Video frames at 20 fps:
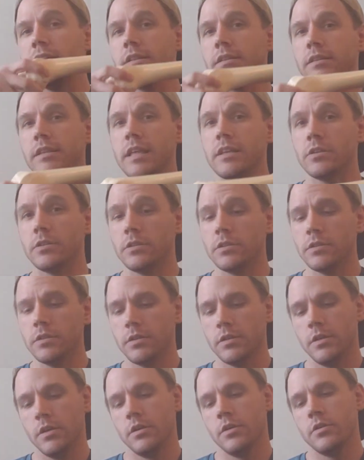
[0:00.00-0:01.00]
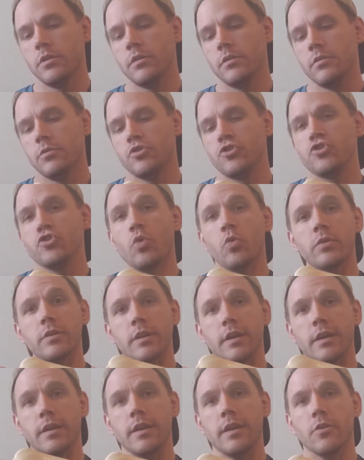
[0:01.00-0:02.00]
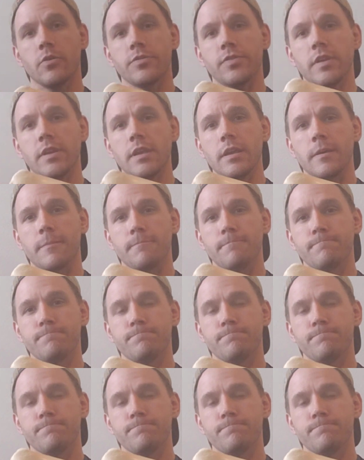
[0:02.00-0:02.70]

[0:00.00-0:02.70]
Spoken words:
little shortening here at the knee.